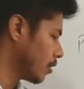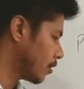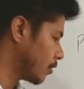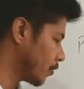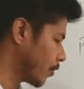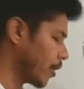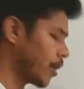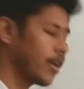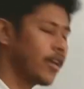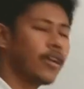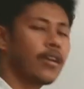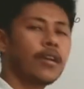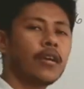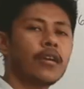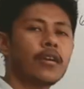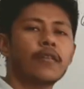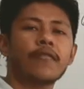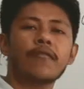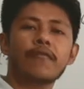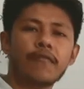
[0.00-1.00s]
3,
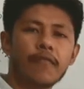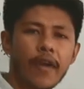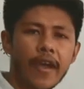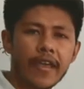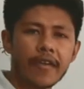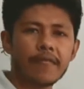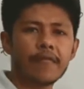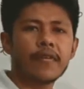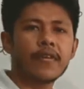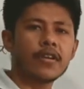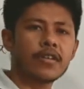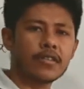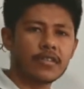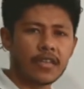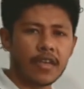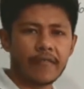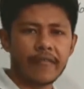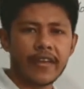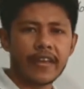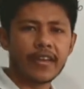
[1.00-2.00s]
5,
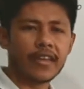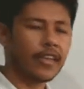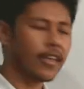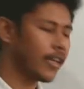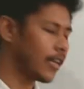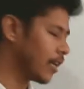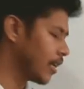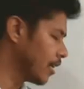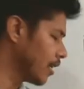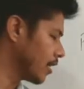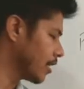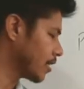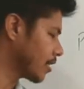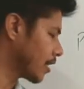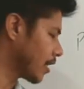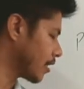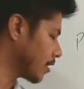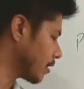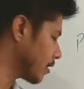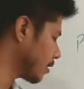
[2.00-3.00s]
7, in this
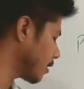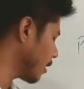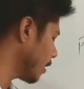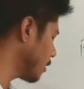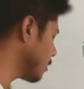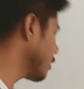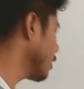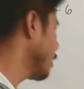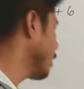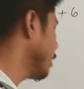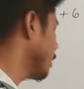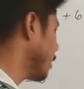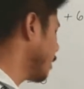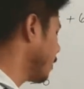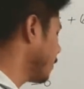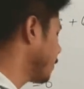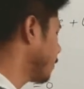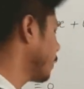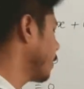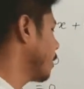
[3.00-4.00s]
case,
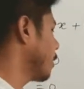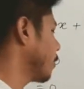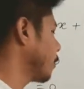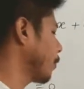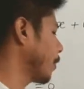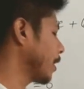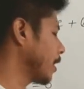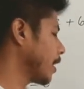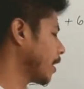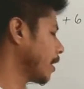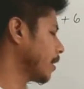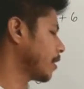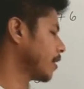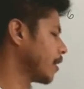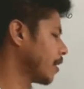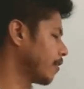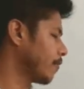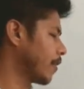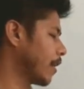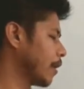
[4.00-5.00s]
if we get
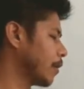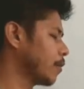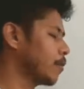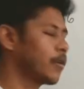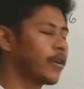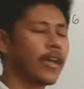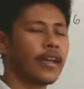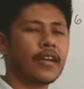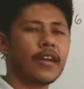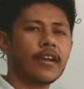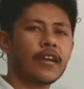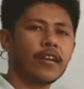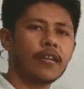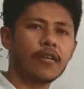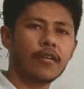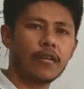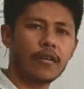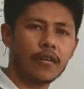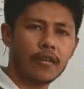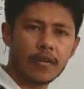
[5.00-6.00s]
the value greater than
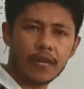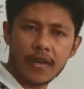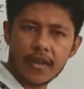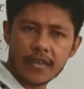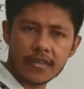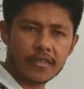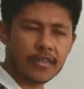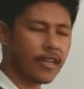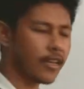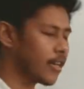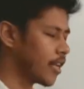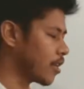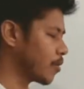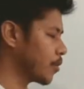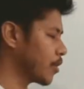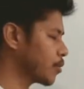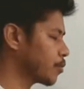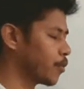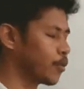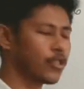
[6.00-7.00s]
or less than, that
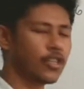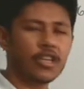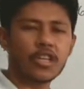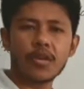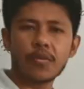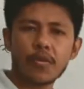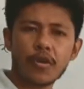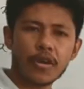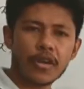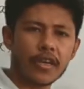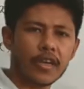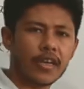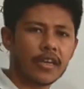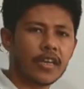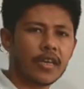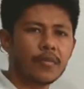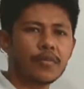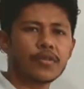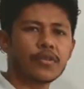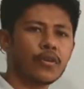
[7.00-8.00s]
means positive or
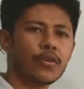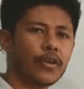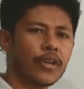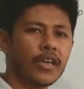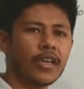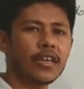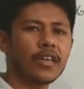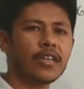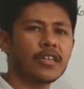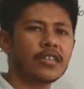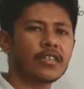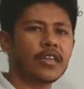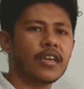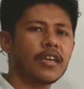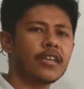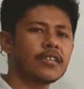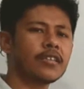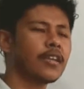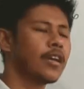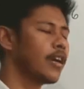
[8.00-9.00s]
negative. So in this
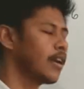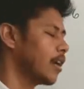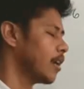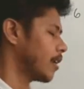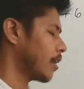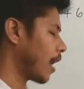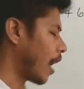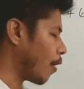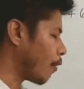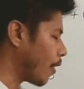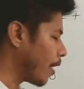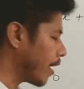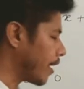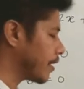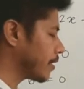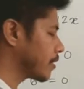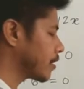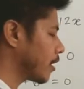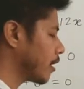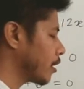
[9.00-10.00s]
case, our
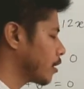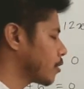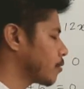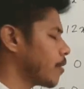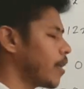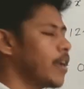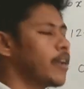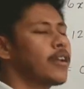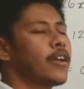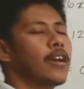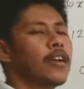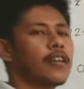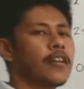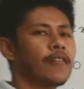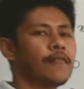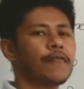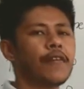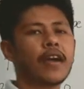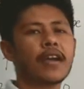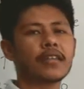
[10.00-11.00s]
answer is what? The
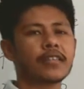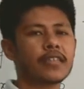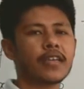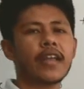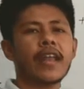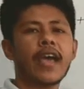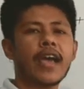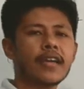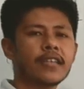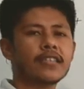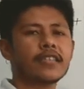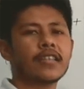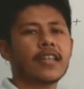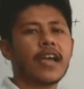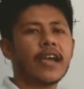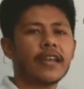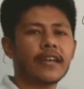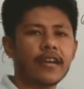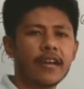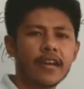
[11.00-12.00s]
function has
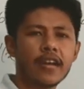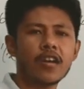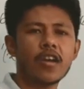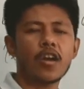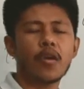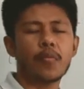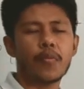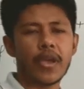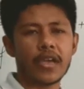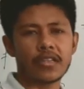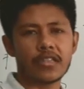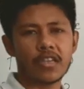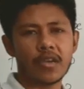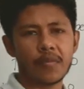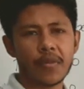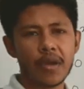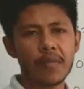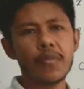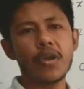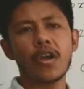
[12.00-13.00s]
neither
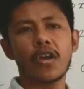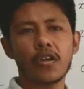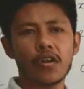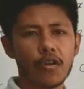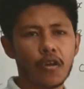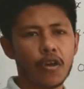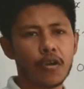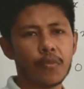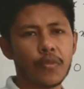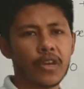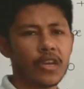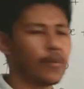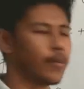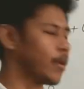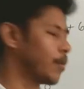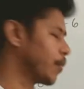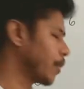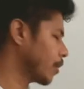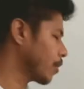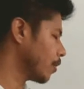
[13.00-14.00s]
maximum nor
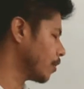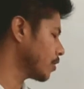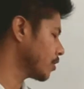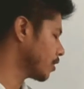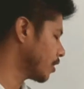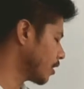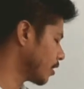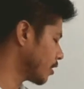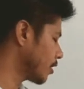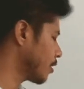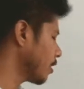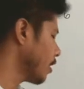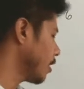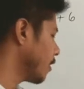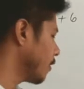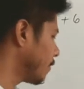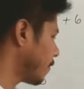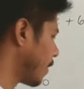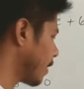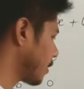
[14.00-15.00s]
minimum because this
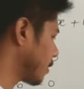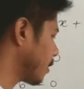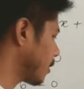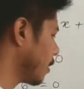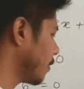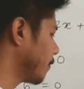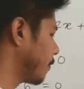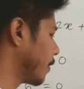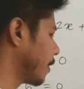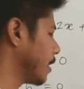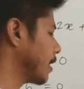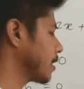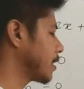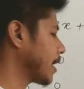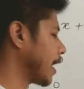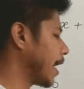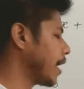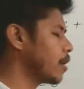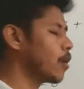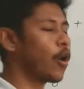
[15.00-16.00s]
function finishes
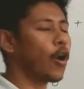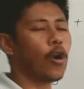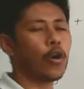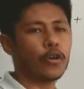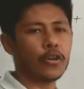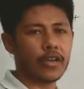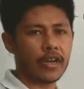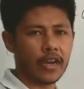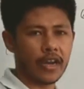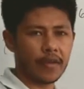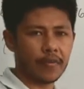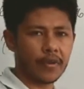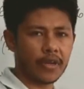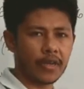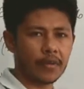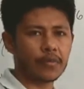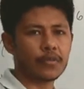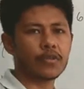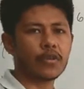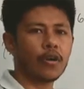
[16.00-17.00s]
at odd
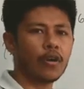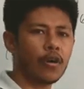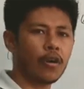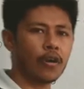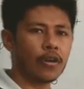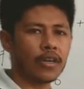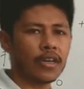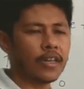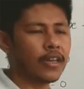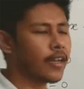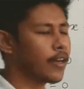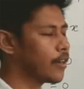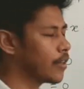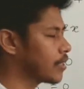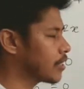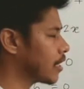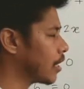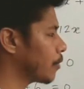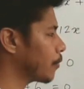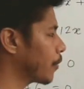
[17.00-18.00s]
derivative. So only the
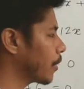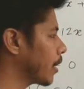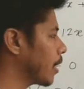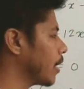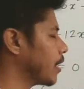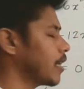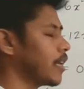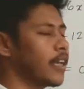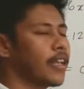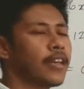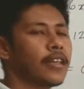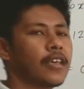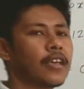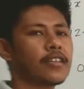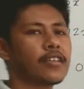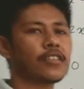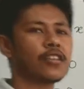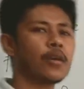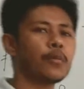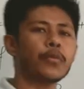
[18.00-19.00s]
result we get in
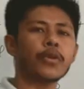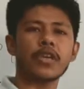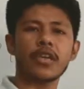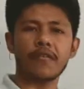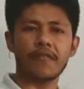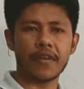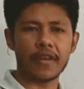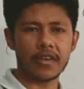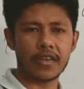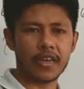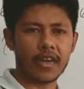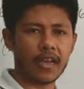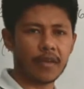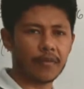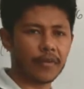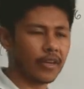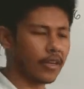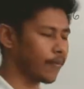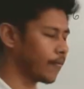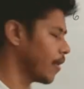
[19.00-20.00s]
case of even
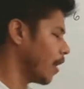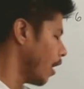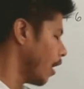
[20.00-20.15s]
derivative.